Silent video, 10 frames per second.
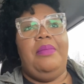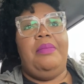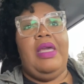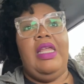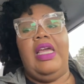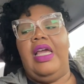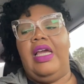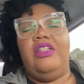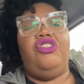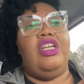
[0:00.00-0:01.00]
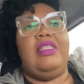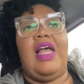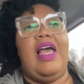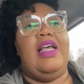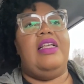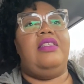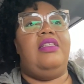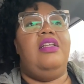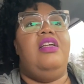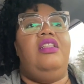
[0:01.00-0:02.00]
meeting just
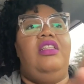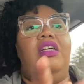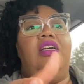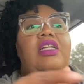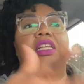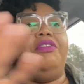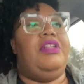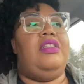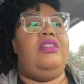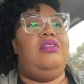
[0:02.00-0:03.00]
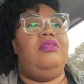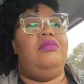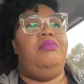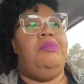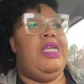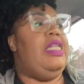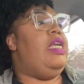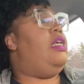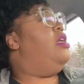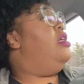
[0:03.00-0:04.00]
as the clearance meeting.